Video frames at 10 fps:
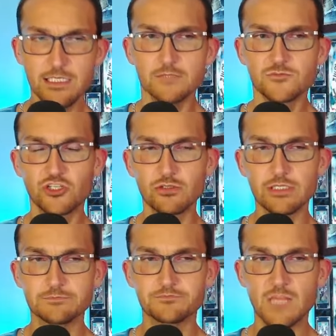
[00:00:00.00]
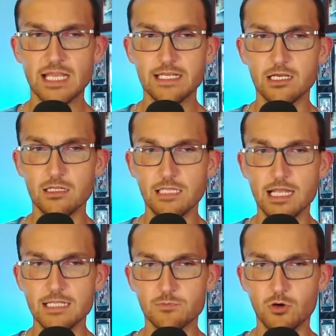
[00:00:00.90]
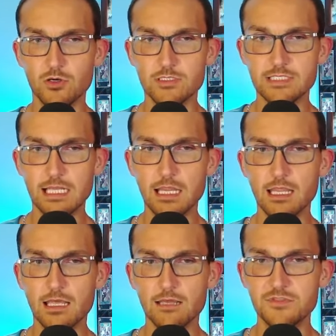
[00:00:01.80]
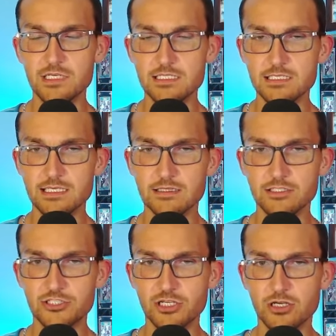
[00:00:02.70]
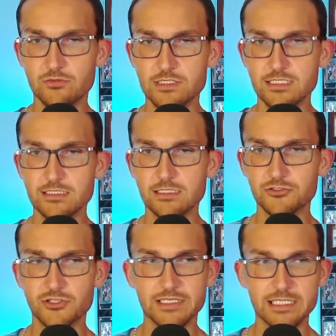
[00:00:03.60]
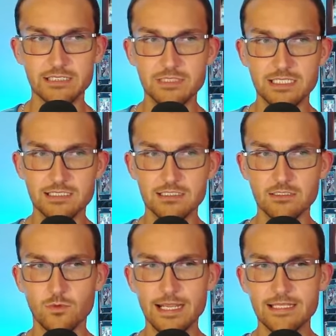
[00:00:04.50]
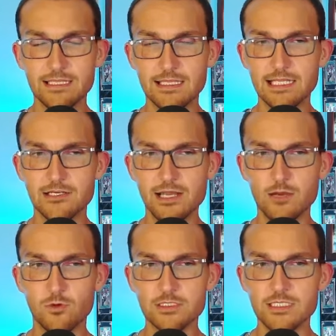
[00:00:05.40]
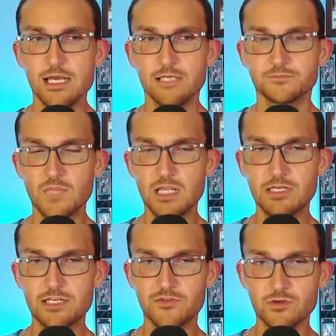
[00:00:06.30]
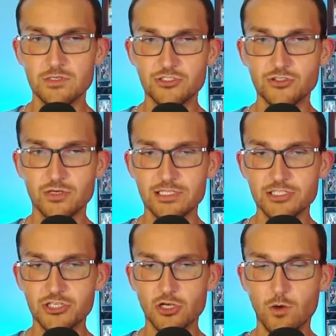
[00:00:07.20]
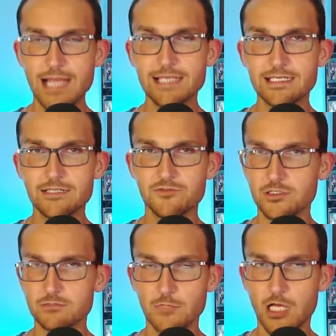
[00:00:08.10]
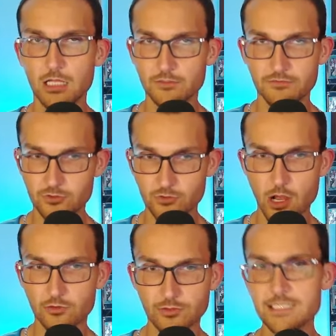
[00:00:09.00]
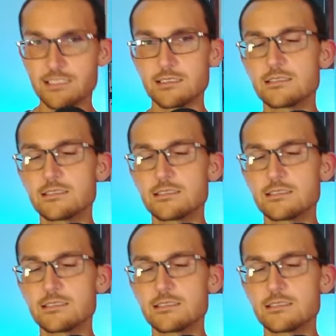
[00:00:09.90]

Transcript: Truly, any online support and love you can send the show. It's a little tricky because of the way that the internet works, but if you enjoyed the show, I did, for all of the wrong reasons,